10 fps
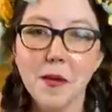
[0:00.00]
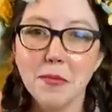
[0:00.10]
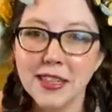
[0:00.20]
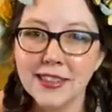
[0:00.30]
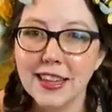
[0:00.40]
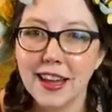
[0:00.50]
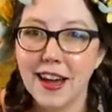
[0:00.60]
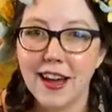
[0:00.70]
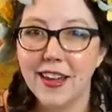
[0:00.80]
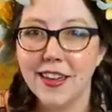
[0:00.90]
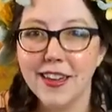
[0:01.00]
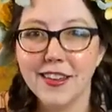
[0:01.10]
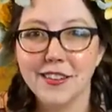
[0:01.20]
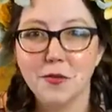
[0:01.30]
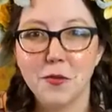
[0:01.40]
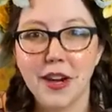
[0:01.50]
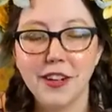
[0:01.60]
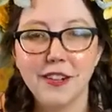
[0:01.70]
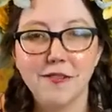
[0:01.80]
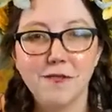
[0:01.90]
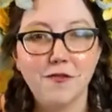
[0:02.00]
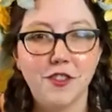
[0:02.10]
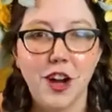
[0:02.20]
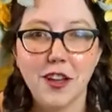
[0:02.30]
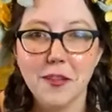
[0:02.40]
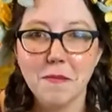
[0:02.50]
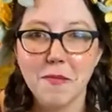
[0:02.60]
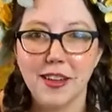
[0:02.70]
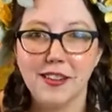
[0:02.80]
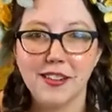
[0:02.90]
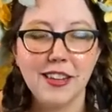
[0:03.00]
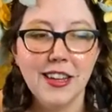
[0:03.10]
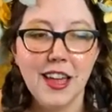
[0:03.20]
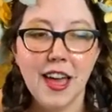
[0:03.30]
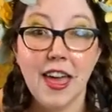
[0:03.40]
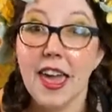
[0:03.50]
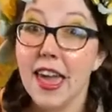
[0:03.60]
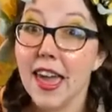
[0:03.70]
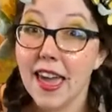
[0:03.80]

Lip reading: Please say hi and where you're from, and